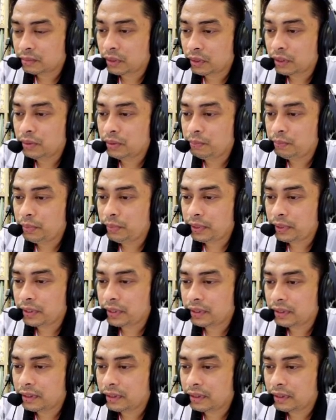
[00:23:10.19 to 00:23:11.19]
The smaller you
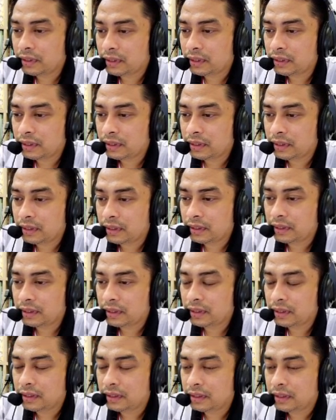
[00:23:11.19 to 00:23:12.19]
pick,
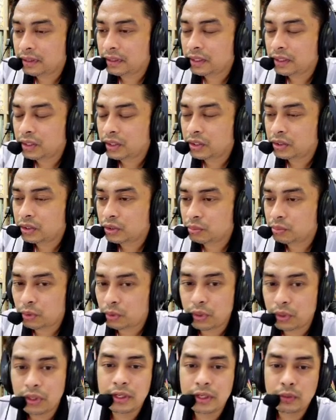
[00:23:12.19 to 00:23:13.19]
the
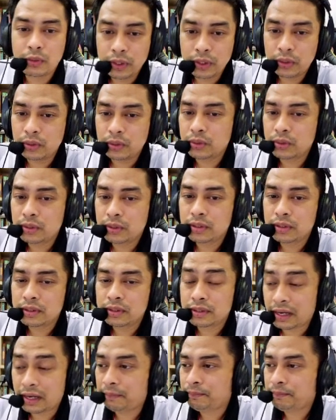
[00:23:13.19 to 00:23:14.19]
smaller the window
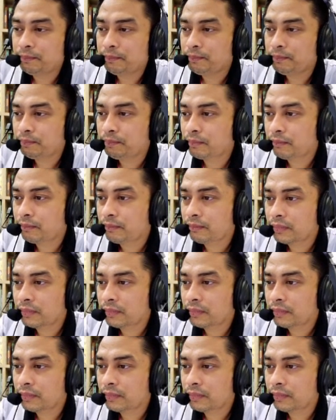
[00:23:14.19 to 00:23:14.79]
time.